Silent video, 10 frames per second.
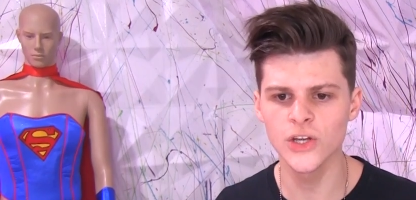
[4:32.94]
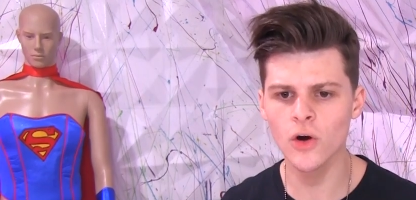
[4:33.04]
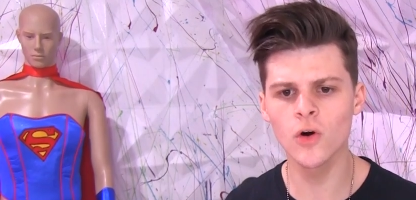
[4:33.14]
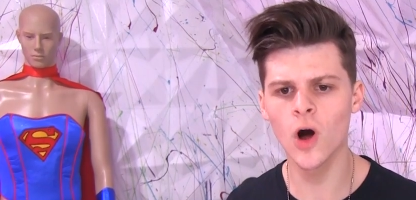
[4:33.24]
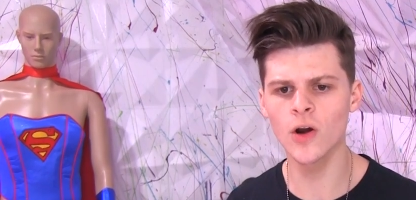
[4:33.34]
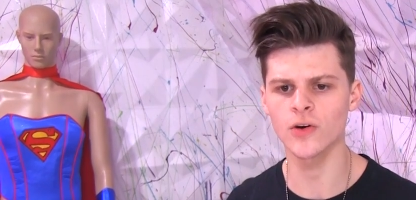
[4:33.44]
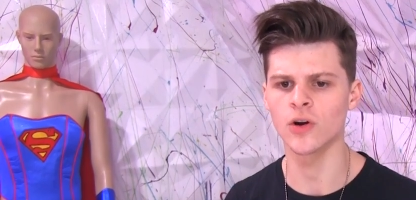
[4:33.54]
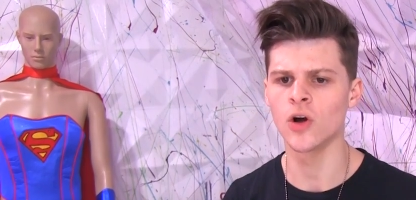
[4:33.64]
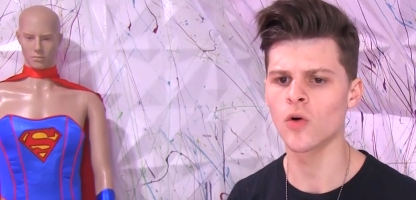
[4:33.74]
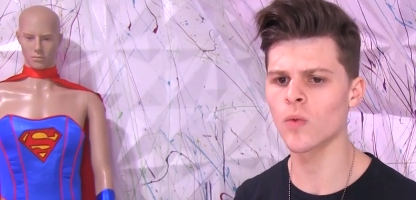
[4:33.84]
Speaker 1: Yo
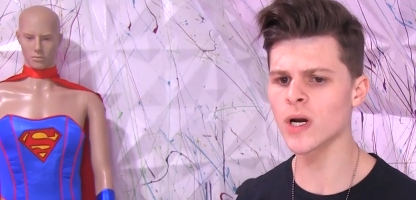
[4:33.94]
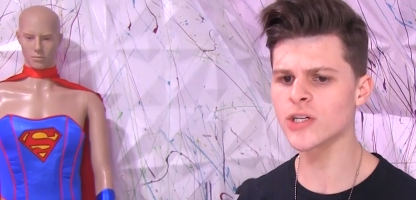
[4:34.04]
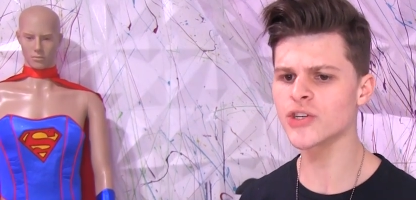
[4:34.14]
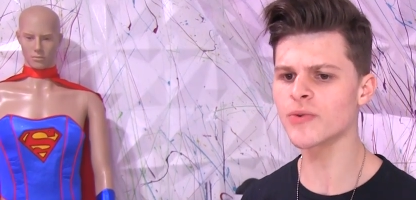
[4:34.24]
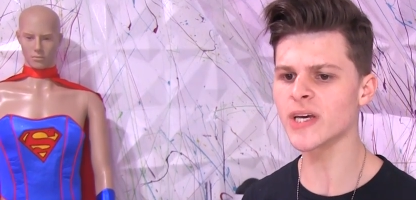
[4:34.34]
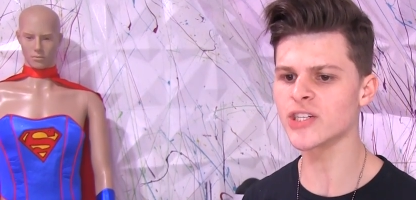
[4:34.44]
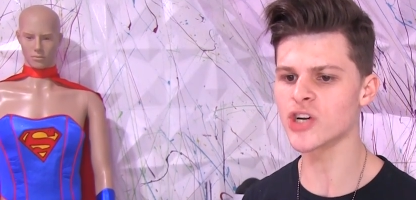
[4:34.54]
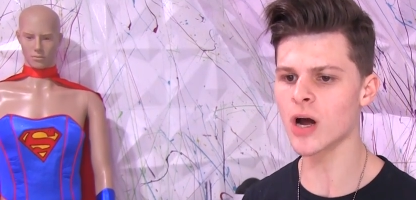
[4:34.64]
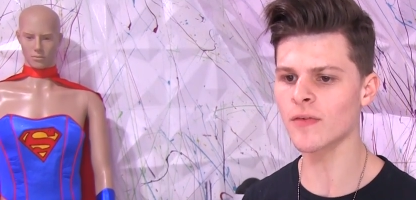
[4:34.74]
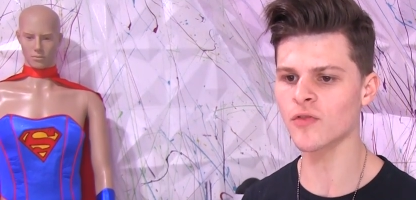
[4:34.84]
Connor, where'd you get
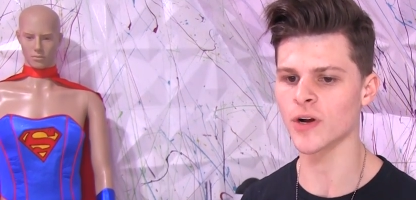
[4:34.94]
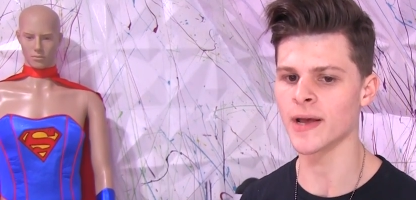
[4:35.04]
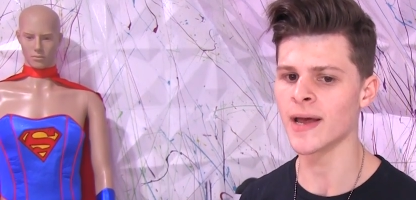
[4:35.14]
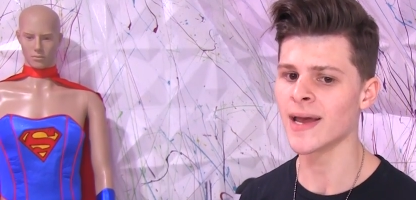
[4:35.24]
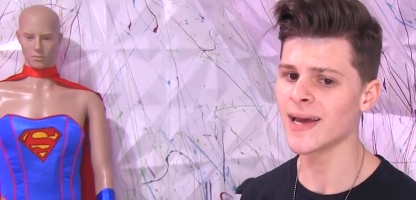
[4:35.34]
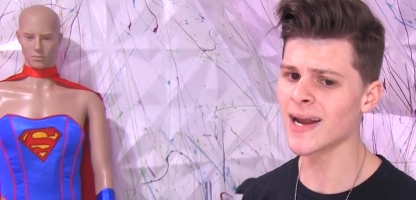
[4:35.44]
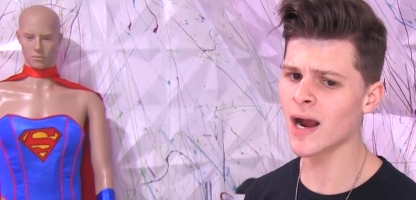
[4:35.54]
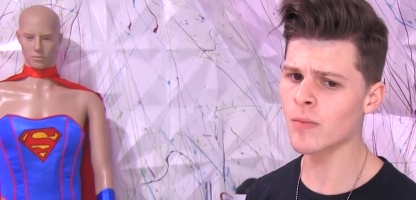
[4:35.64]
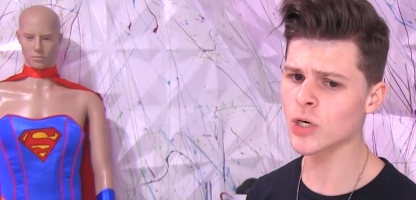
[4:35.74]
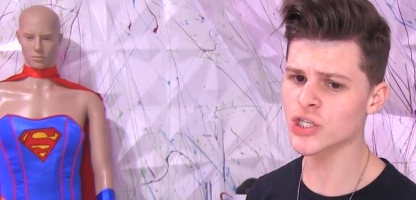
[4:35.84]
Joffrey? And
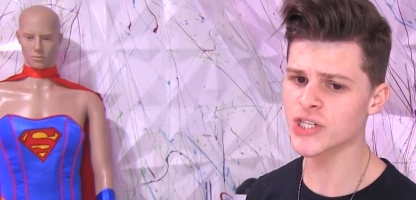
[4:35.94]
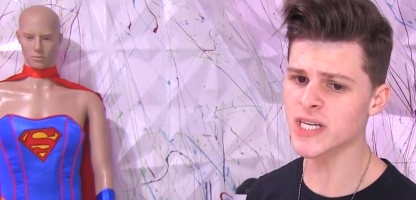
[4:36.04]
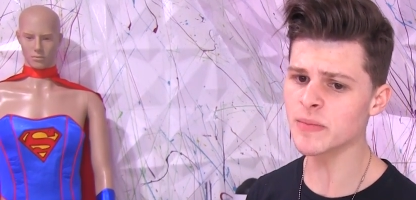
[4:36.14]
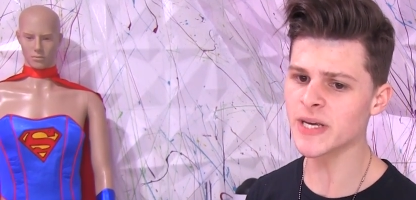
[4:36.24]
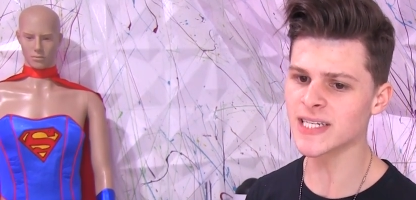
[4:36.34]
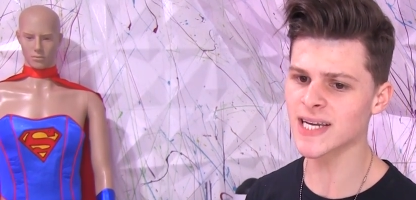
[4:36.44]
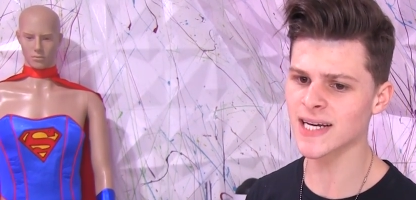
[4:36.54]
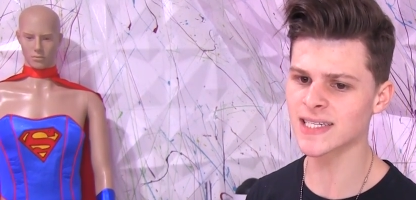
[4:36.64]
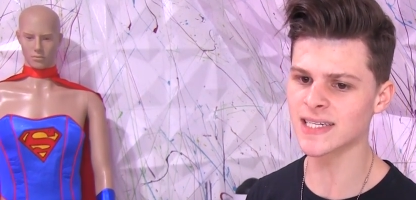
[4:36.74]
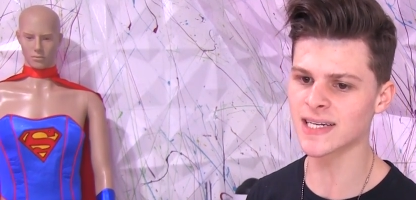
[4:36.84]
how much steamy
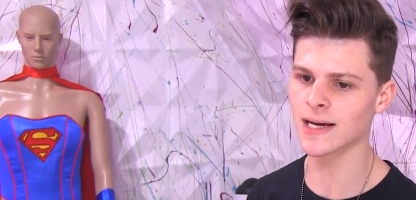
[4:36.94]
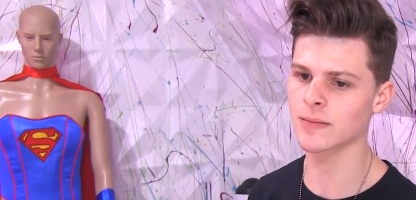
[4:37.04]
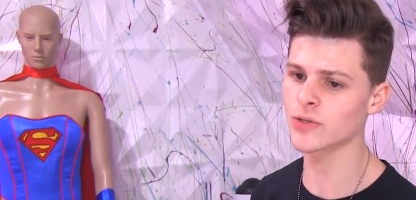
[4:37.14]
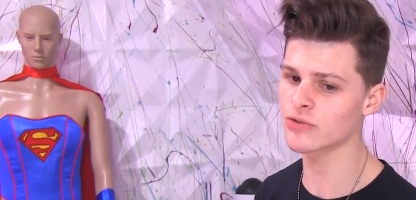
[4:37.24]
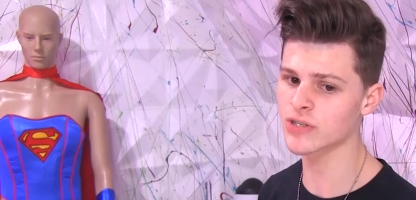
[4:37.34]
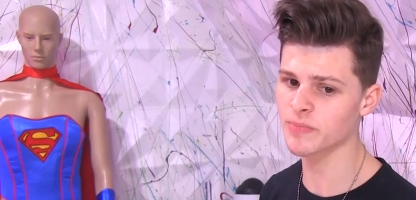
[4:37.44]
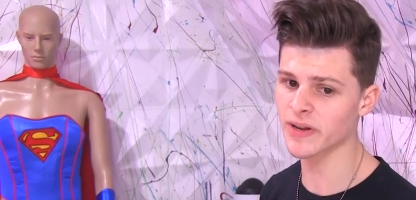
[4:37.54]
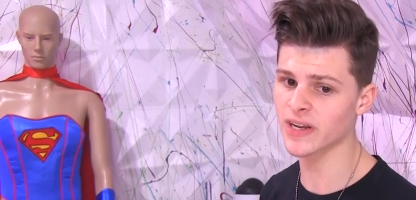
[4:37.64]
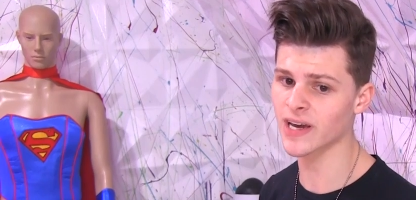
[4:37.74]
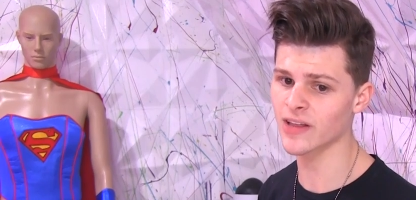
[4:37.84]
sexy time do you
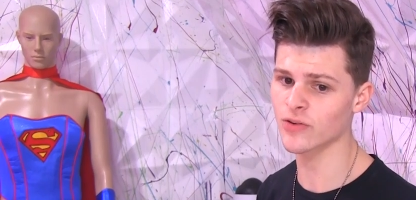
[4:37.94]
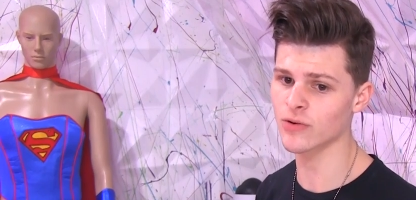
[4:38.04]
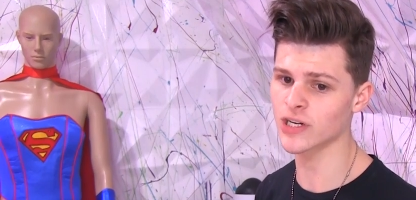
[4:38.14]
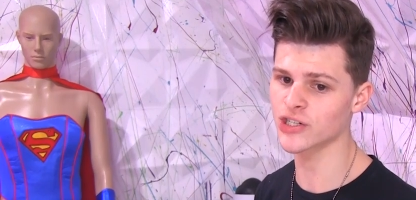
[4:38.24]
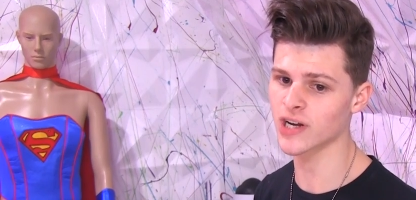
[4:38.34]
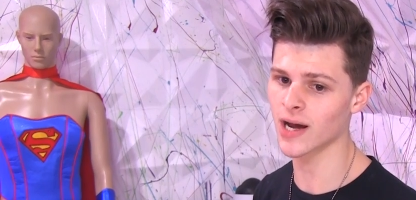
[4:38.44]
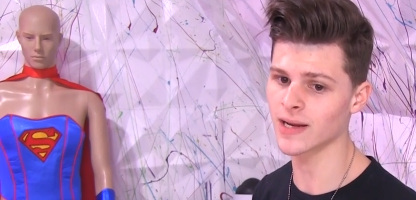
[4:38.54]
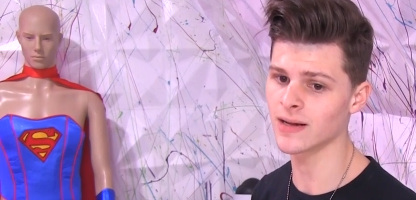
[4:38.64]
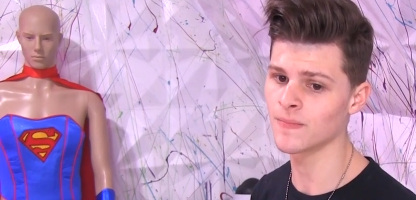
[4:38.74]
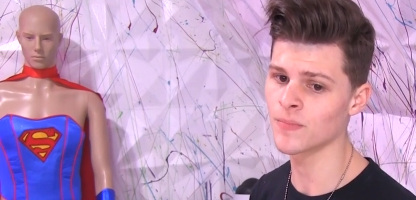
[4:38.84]
spend together each
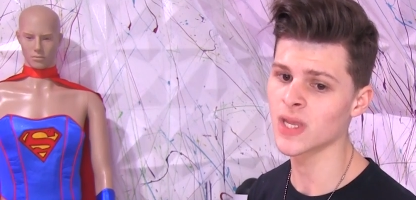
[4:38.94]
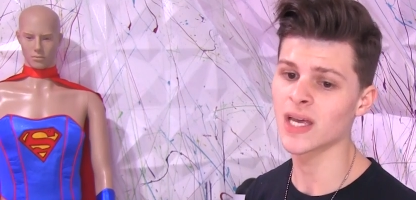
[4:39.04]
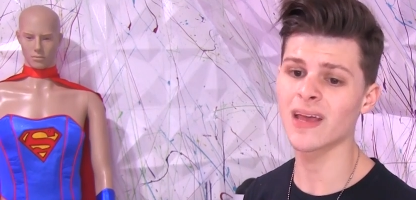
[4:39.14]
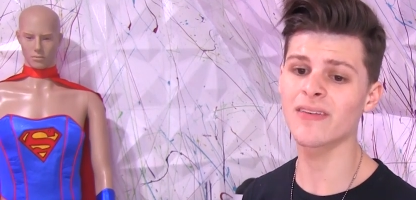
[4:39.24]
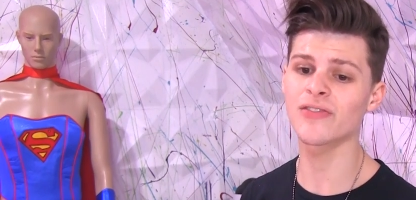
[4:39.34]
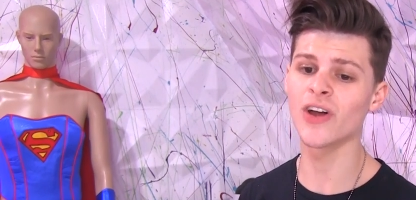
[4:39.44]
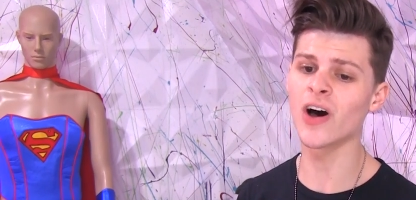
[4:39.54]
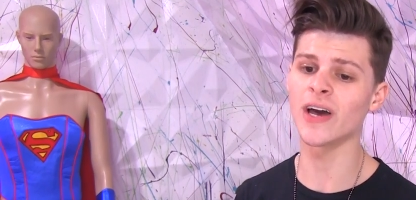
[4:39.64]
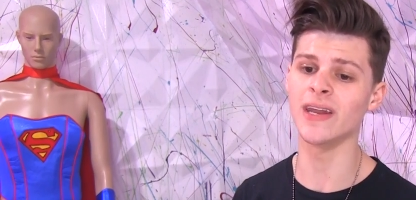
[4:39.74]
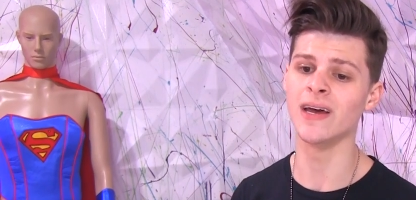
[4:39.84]
night? If
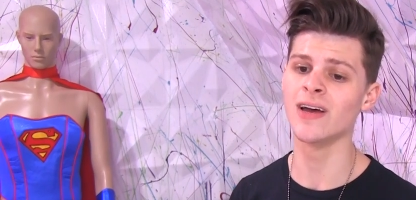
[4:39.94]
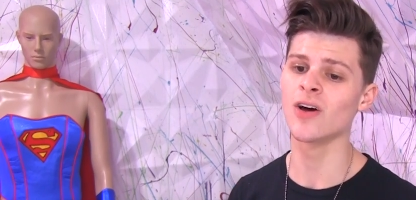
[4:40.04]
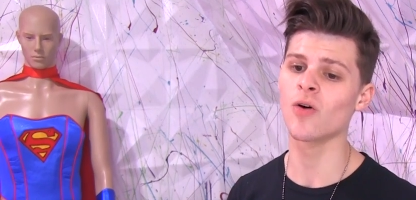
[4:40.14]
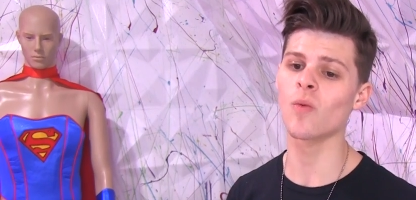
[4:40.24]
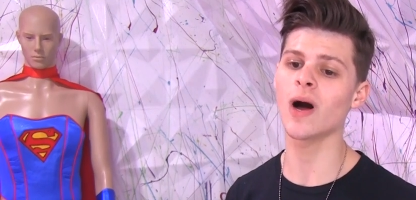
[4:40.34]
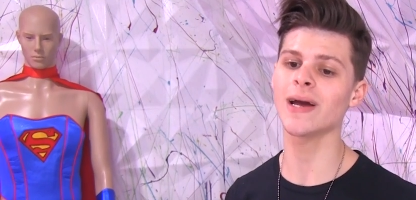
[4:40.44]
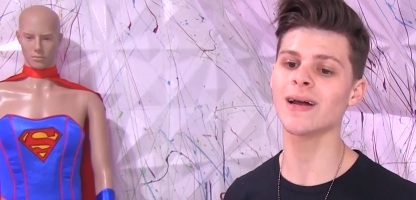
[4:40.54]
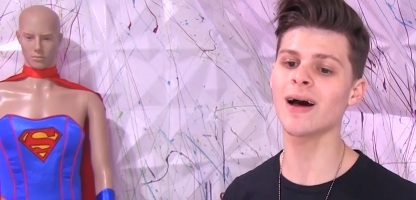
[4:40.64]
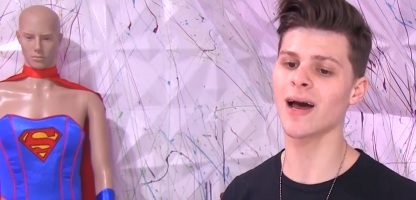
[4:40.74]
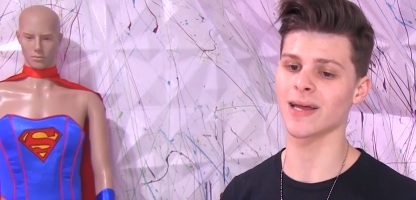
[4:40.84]
none, why
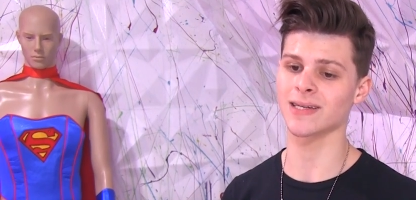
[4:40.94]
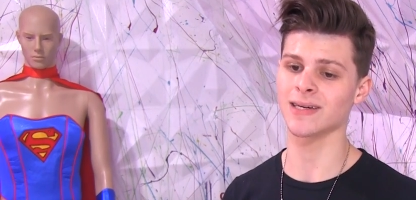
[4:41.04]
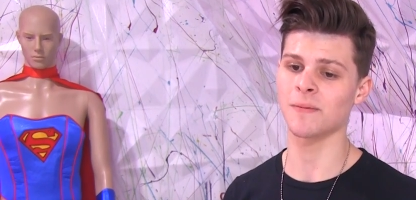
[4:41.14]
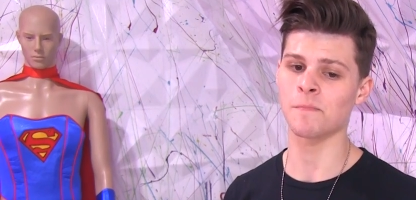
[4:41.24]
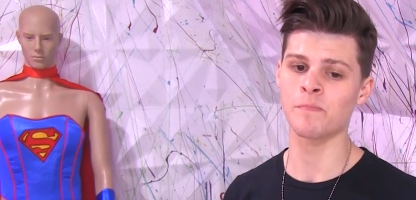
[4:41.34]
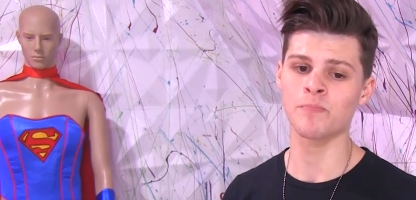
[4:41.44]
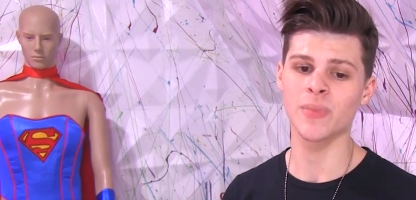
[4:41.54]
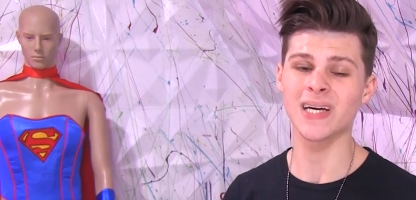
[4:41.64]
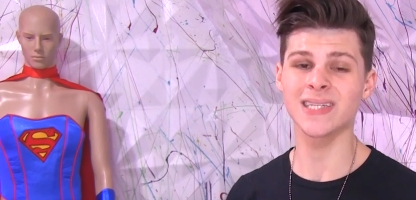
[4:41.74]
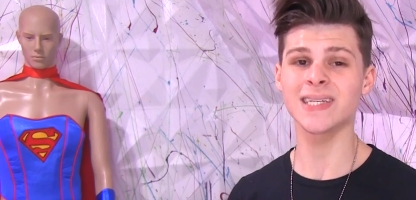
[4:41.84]
not?
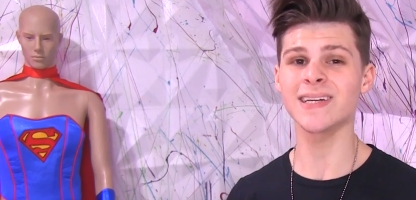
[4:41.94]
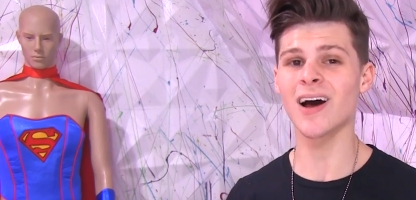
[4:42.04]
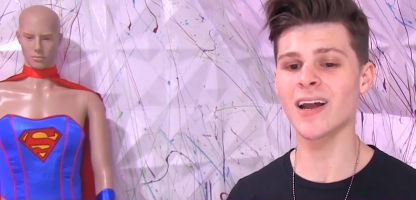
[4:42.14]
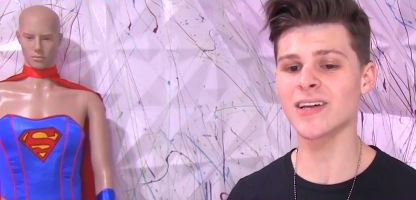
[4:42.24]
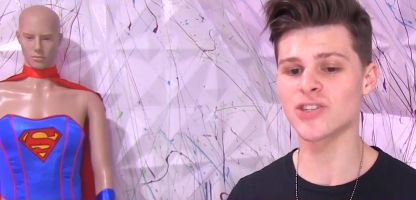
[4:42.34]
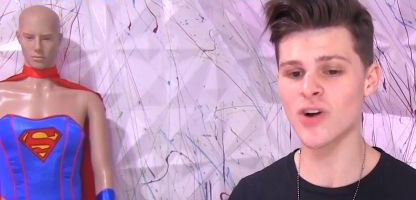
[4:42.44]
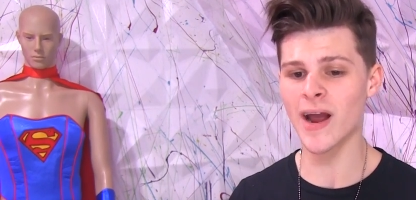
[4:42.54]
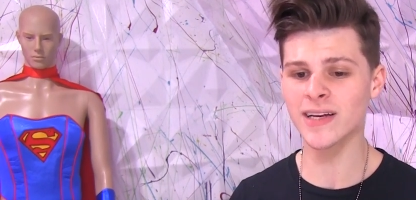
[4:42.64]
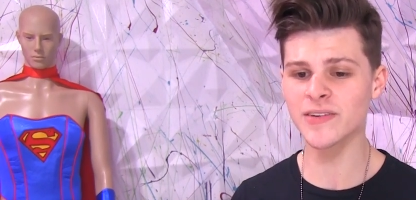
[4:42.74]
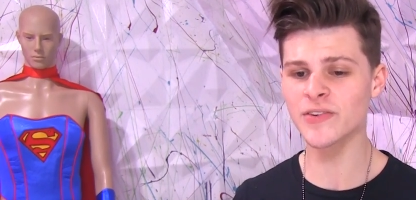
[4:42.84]
Is he not
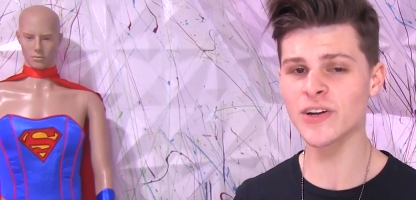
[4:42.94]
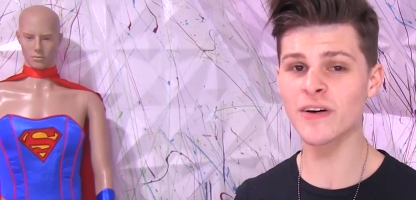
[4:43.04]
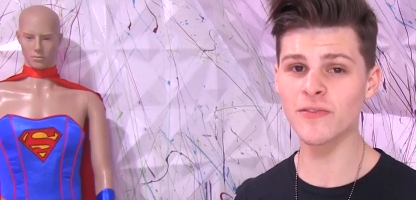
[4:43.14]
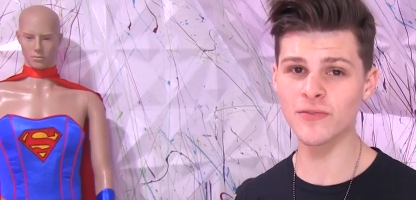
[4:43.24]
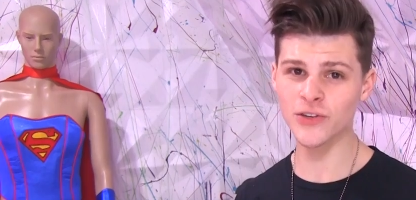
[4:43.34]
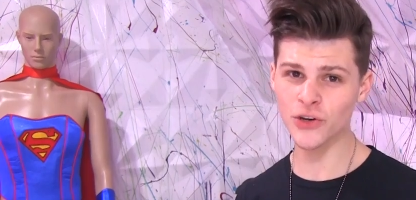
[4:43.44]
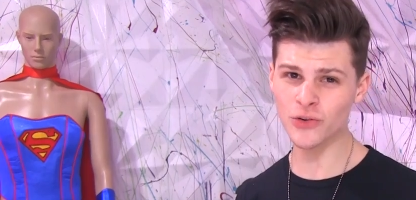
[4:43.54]
attractive enough to